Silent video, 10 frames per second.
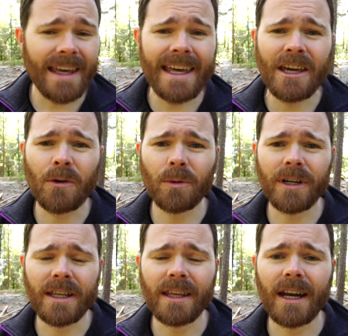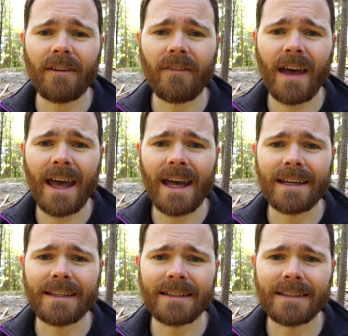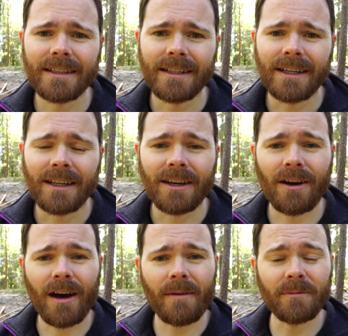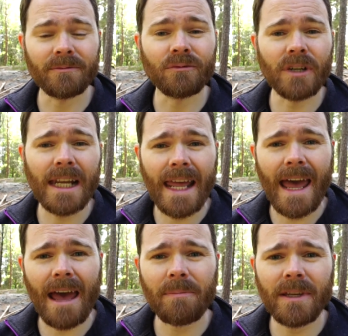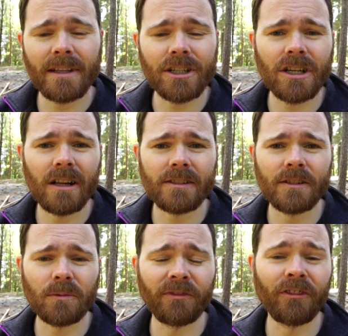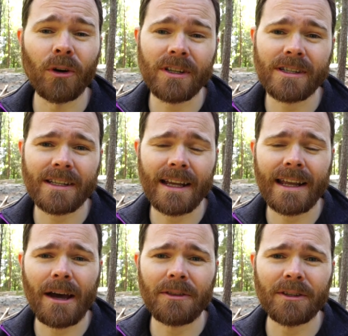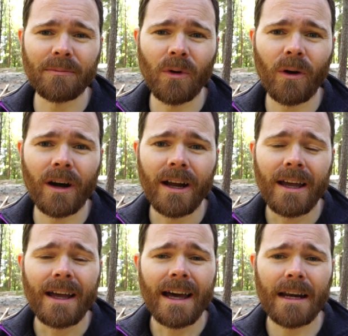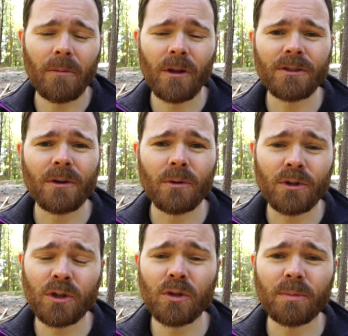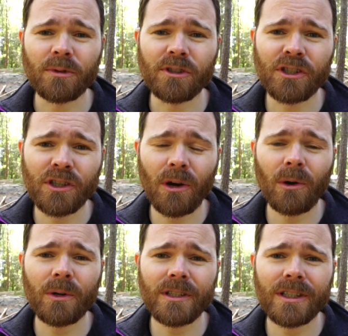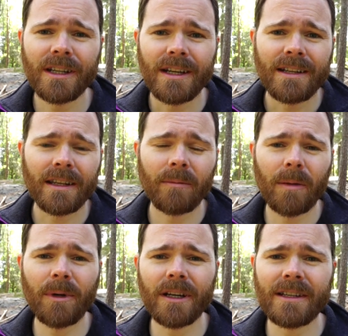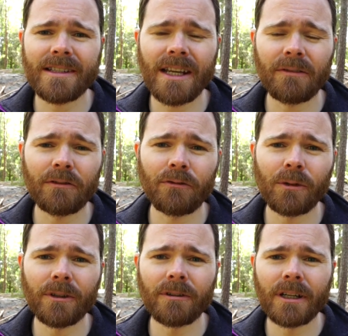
inquiry that I've had. You know, I'm really happy that Charles's voice is getting out there more. And I'm also super stoked that my buddies David Fuller